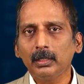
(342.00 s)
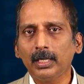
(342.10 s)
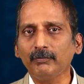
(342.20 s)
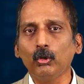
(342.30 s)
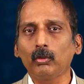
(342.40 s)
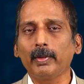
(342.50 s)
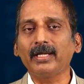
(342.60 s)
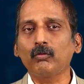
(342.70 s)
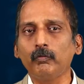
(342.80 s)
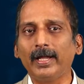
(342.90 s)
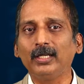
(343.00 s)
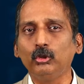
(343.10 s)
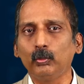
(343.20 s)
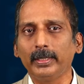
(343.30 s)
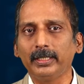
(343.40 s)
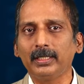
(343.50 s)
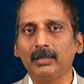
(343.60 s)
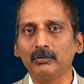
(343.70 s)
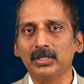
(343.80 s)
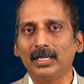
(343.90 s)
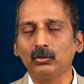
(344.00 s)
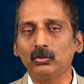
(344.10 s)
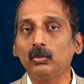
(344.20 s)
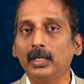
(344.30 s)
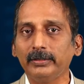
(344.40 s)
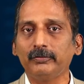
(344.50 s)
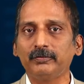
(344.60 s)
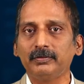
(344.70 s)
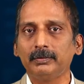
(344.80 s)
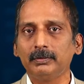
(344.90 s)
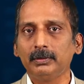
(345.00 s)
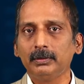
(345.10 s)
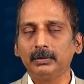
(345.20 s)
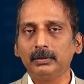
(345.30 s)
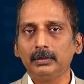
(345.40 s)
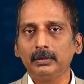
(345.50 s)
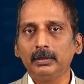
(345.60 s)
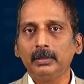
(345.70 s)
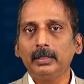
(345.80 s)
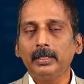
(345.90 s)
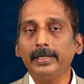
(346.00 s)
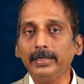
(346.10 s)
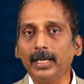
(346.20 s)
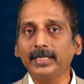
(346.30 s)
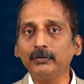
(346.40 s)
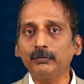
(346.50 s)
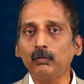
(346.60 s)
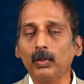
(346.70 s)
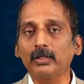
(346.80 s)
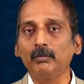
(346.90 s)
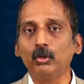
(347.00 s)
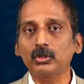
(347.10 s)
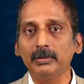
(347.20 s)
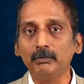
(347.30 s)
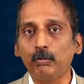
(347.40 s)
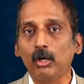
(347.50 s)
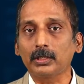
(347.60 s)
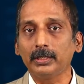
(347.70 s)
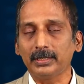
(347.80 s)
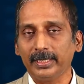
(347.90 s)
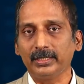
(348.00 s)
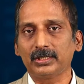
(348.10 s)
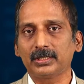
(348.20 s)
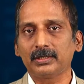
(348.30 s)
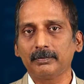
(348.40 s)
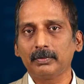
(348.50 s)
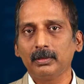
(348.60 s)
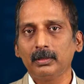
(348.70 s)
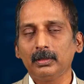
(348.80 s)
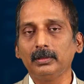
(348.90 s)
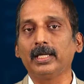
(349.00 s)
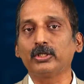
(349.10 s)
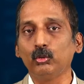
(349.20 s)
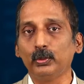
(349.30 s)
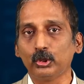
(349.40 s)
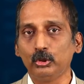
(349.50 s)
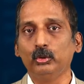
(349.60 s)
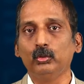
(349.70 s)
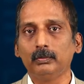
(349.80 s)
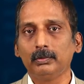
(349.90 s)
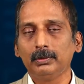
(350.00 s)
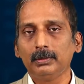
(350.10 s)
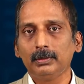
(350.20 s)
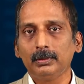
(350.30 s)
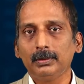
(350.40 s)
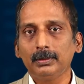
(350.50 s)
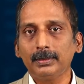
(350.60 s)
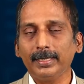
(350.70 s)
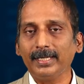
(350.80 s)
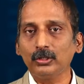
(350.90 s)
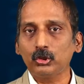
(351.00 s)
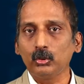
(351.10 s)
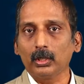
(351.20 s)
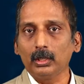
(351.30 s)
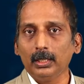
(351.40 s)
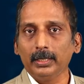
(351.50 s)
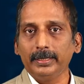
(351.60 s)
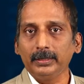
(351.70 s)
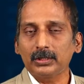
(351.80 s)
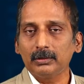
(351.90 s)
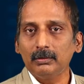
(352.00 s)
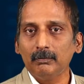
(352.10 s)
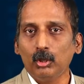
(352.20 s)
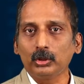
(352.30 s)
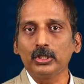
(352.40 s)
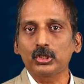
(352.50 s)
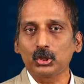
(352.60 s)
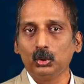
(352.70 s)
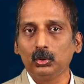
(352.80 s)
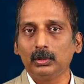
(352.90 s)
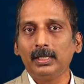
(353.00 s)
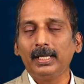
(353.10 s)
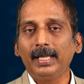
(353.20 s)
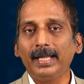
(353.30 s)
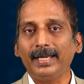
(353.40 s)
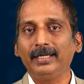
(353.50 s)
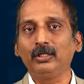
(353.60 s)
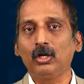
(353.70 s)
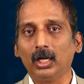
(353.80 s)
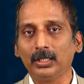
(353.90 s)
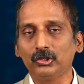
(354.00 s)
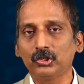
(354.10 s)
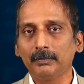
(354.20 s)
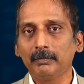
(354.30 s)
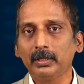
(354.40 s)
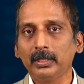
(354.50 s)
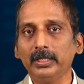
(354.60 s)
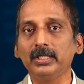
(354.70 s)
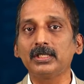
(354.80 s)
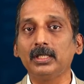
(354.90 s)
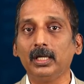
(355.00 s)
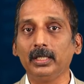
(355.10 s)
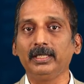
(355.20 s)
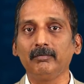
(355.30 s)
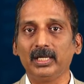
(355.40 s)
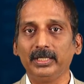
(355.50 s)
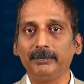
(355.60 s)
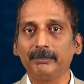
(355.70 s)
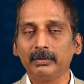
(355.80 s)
have no great value when it comes down to life. In life, one of the most important things that you would do, thanks to your learnings both in school and in college, is earning money.